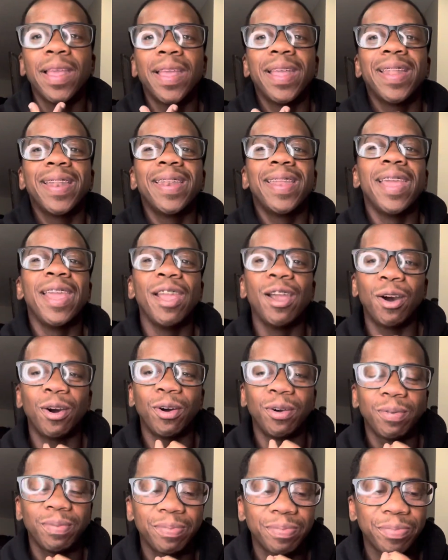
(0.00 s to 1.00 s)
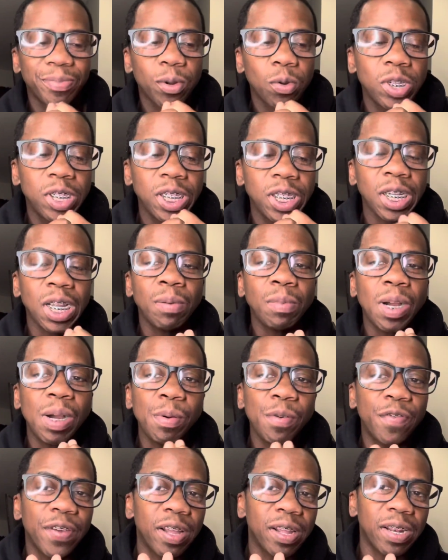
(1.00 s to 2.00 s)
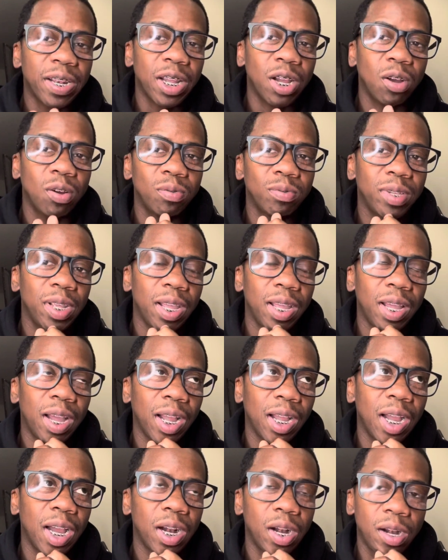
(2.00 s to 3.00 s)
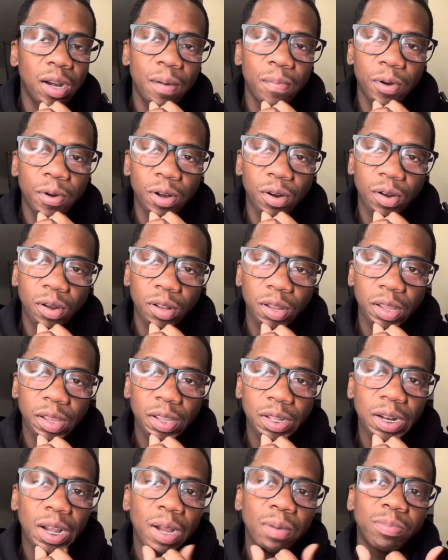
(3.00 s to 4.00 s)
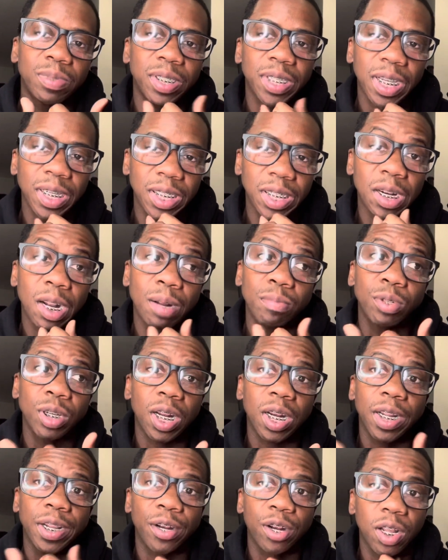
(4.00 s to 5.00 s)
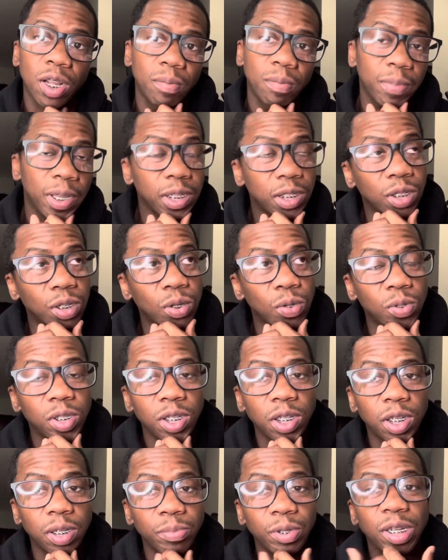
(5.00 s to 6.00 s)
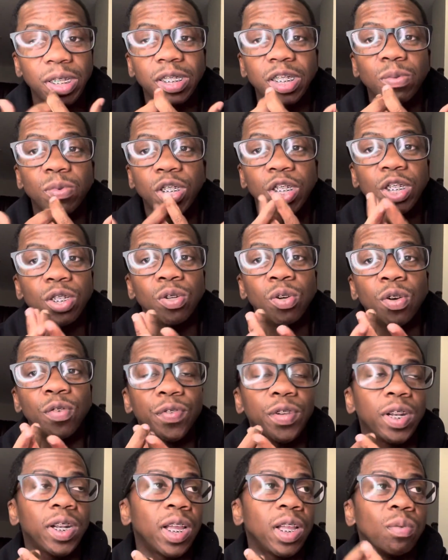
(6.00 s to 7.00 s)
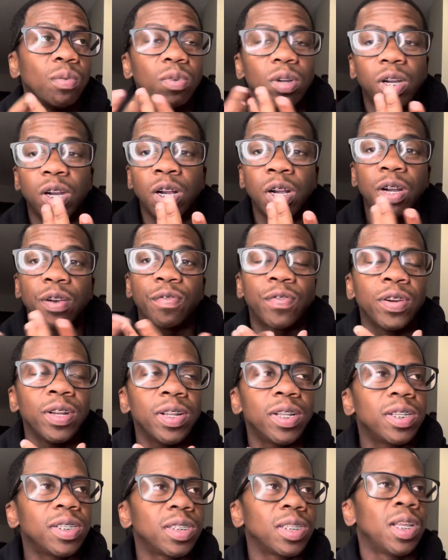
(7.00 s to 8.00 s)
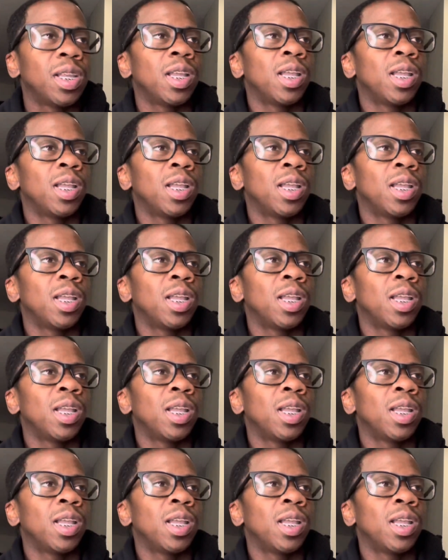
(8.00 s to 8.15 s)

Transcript: Now, when Sugar Mama found out that I got her number and all that, and I'm texting, I'm trying to get her to come back to the hotel. I'm trying to see what she doing for the night with her and her friends.